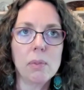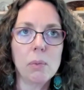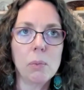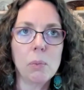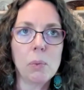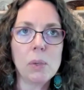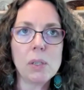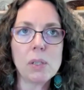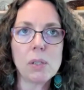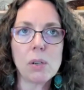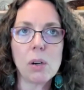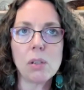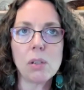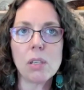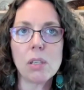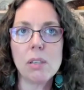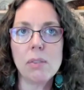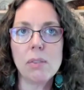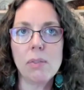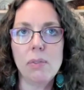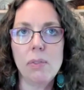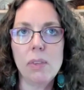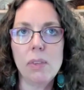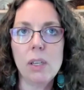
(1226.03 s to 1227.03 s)
we start
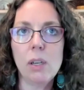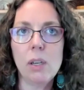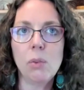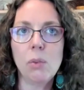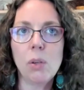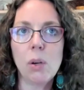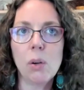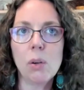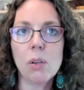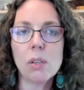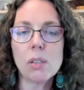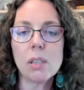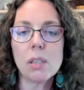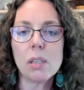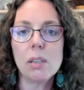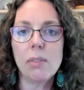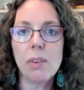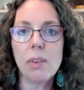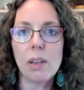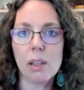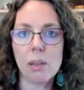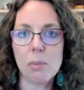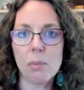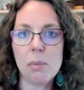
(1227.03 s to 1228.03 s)
to, notice a
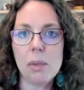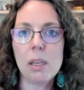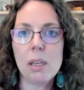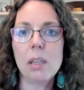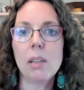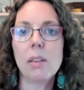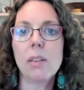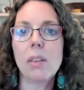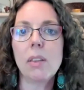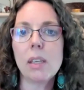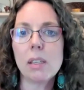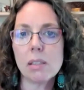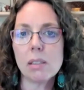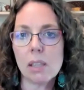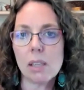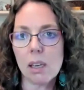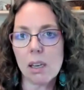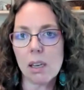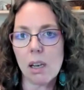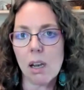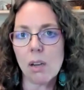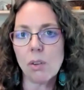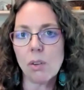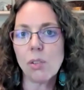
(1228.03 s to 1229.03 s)
development in things
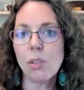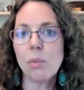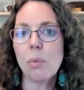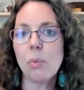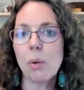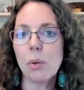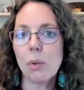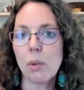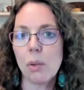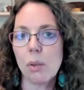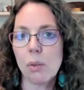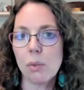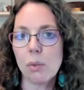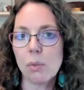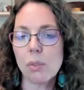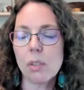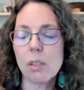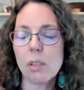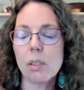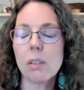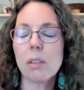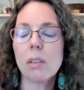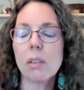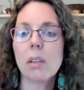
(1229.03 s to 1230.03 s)
like Hashimoto's
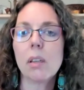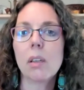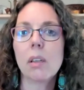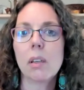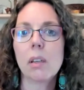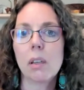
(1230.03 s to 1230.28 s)
and,